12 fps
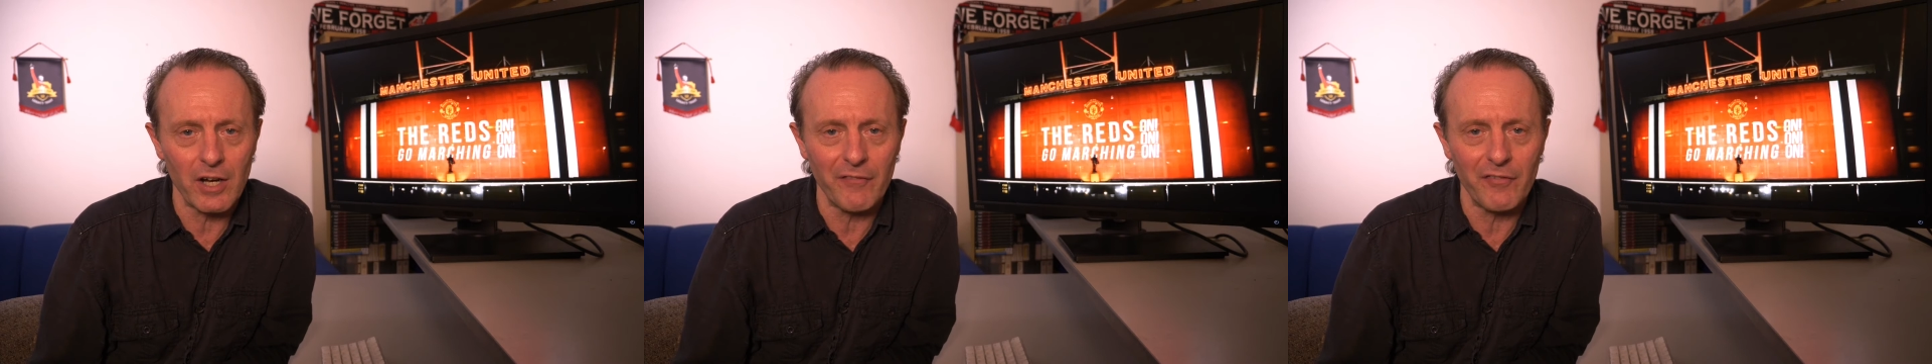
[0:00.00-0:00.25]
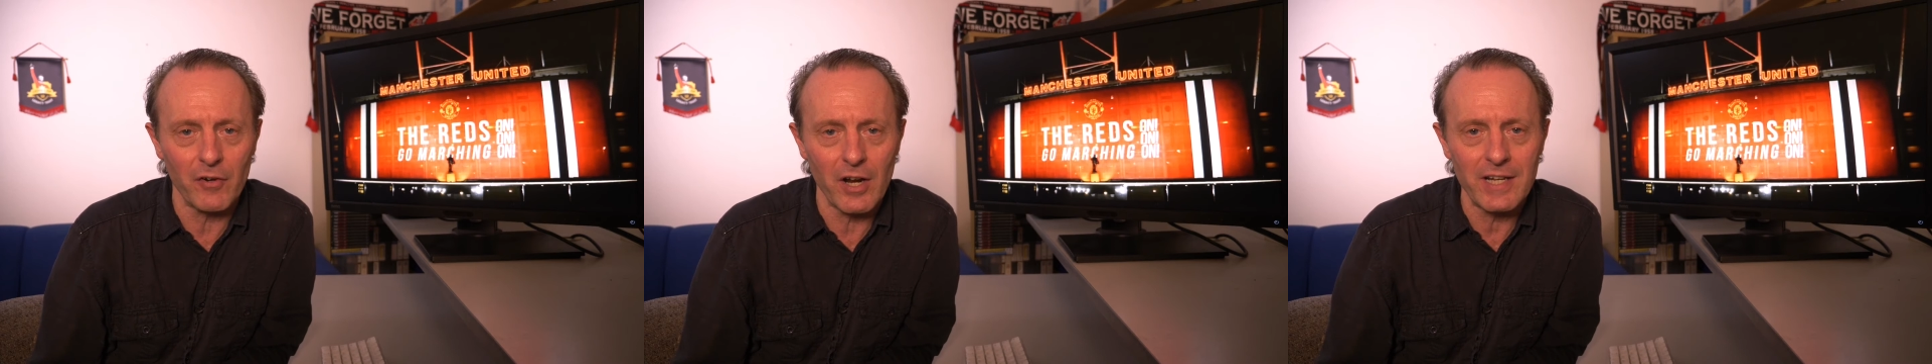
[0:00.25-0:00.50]

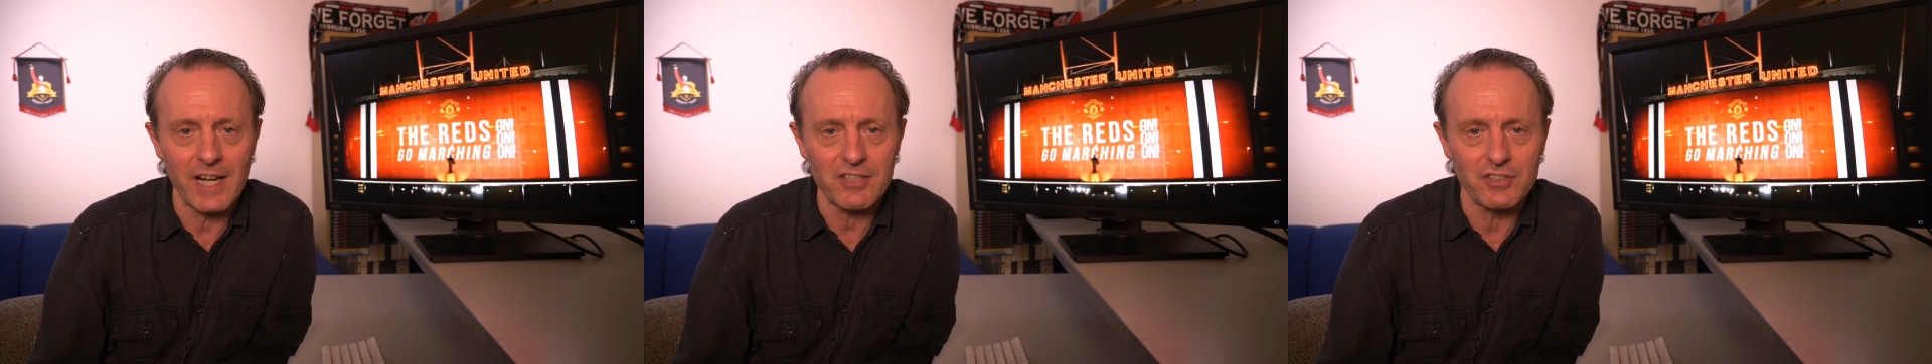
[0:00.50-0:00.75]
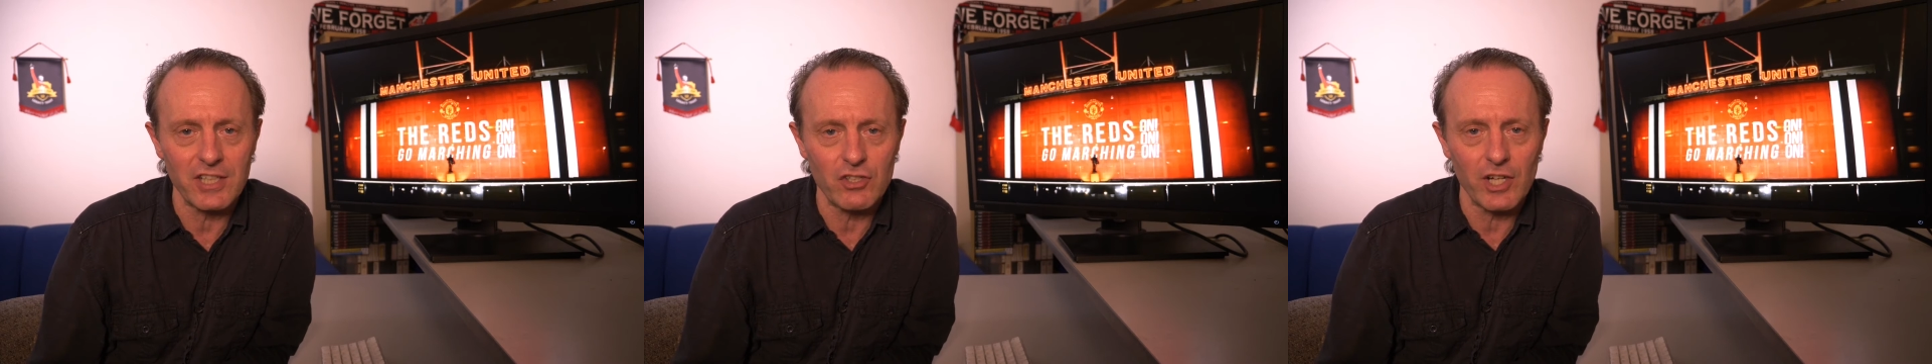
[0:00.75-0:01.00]
for a
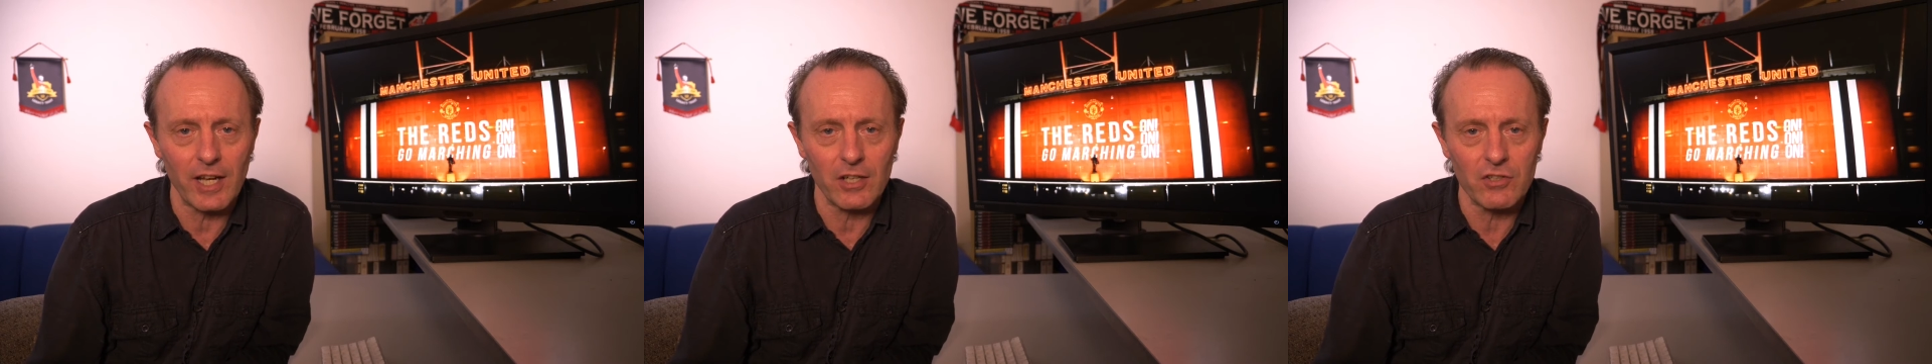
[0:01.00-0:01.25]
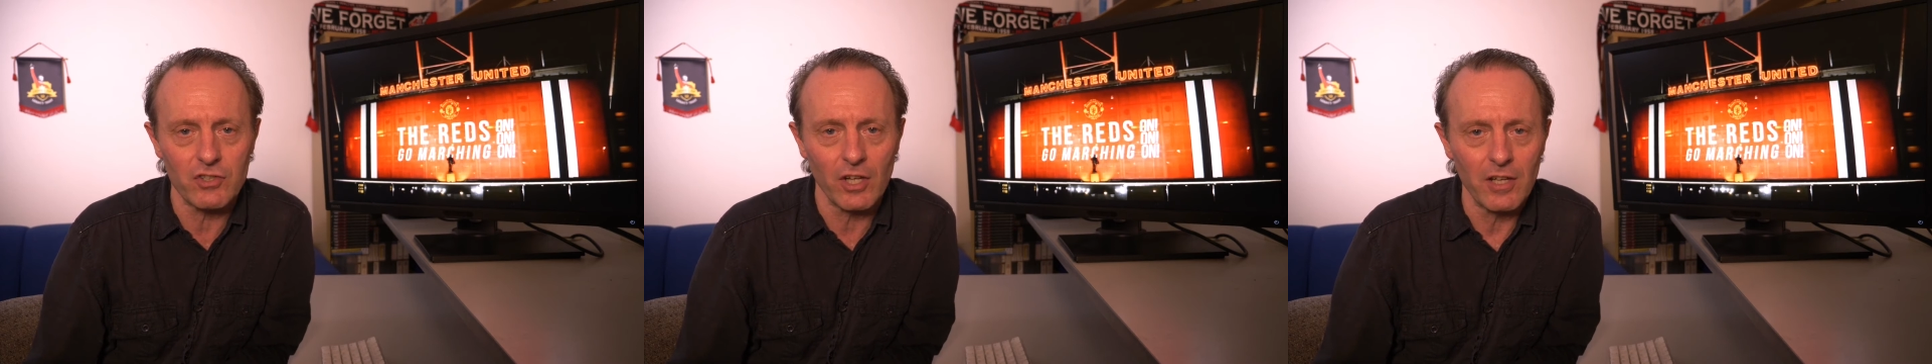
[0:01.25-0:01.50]
nasty
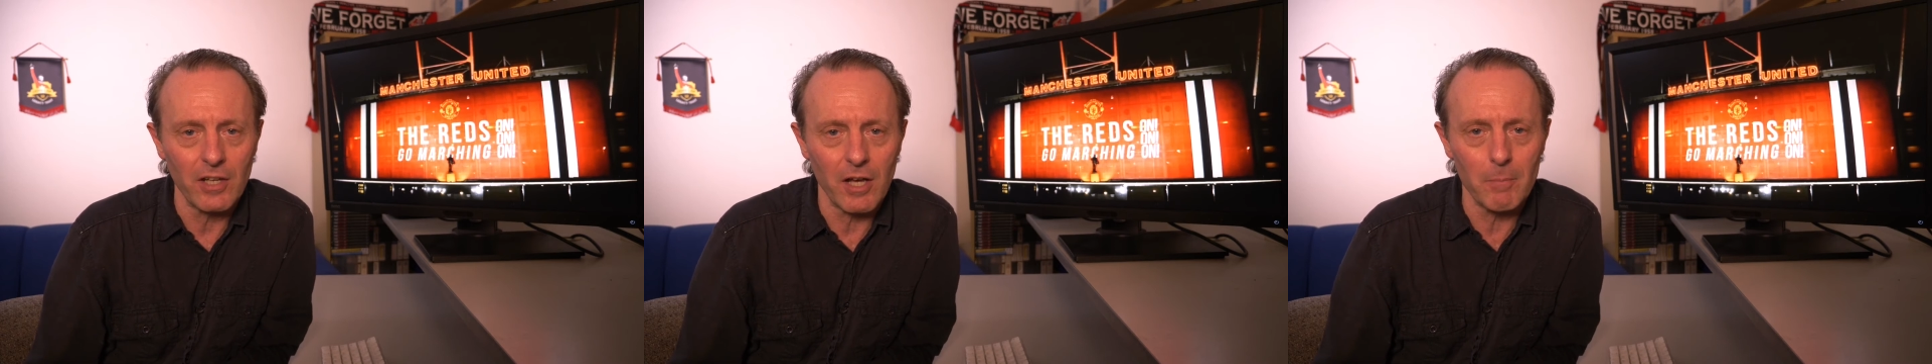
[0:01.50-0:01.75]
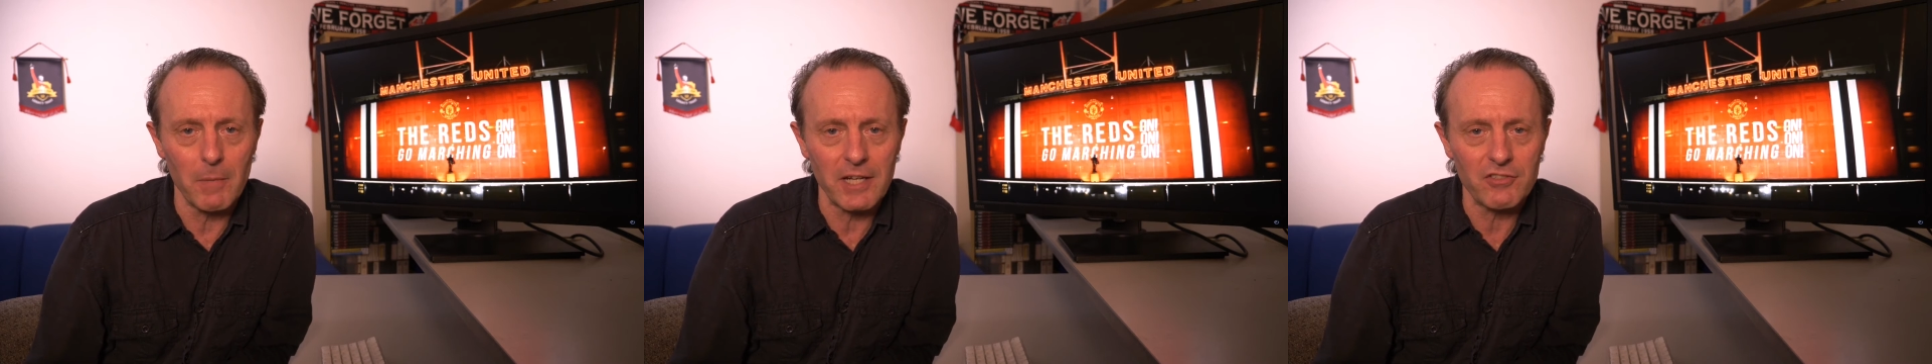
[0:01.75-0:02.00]
challenge
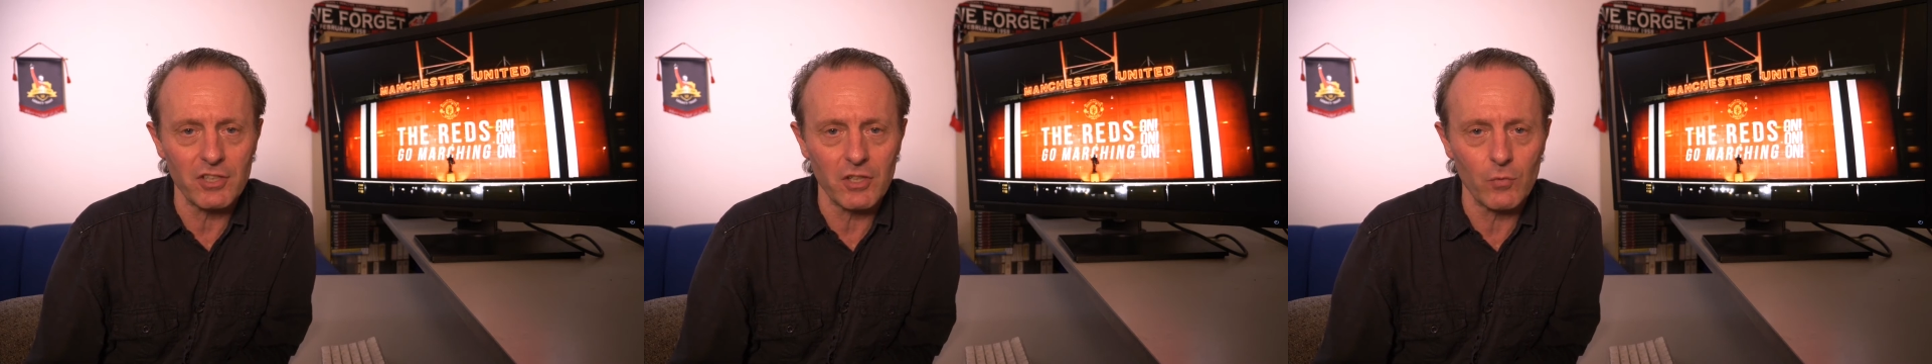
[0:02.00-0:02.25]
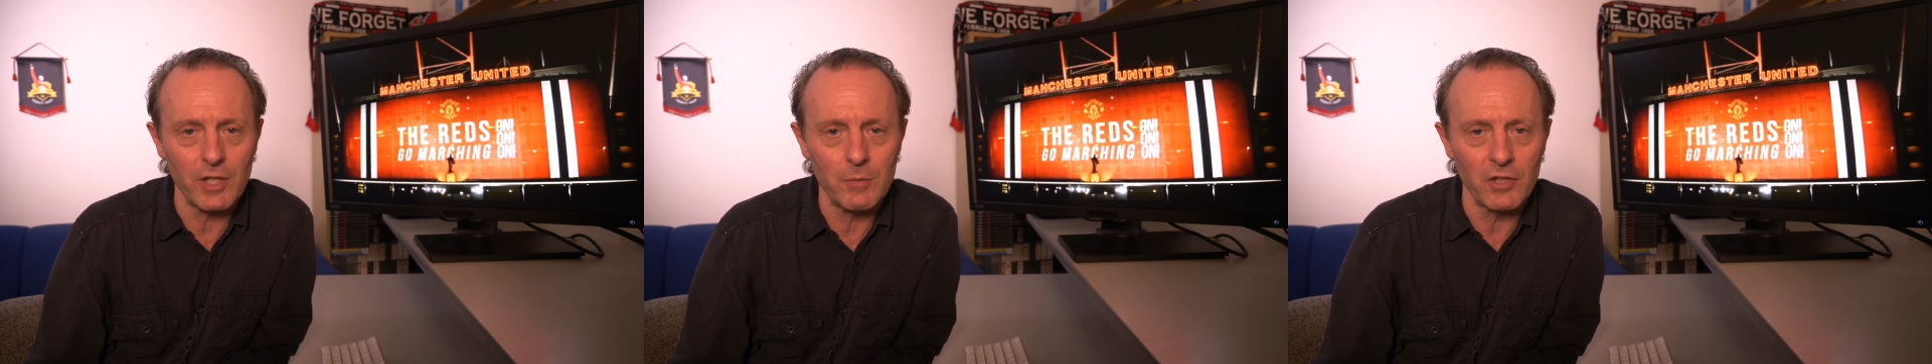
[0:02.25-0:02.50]
on Mason
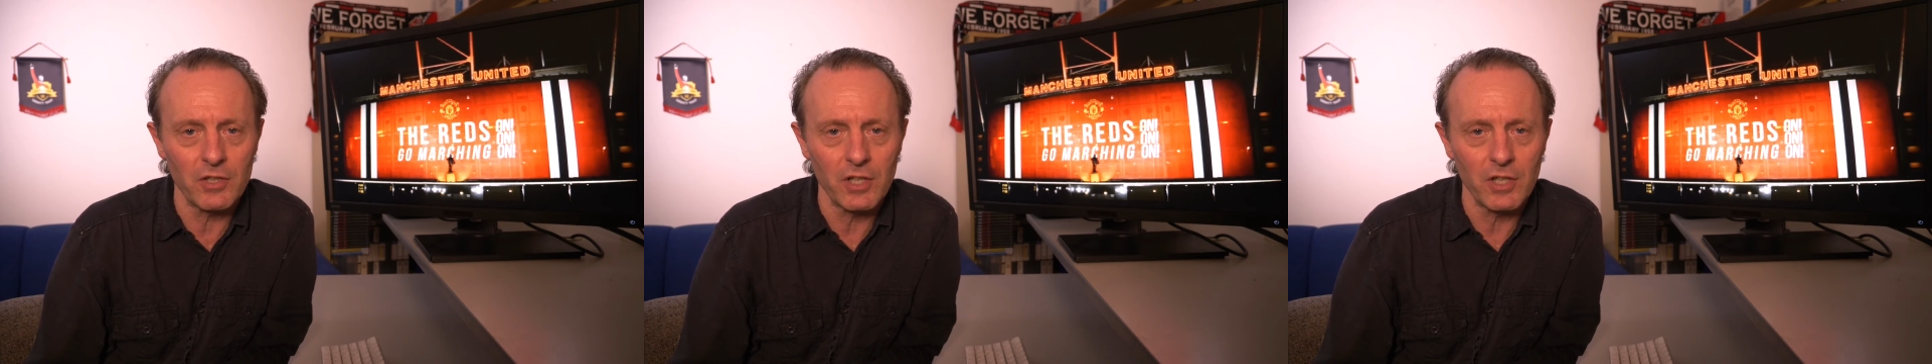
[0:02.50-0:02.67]
Greenwood.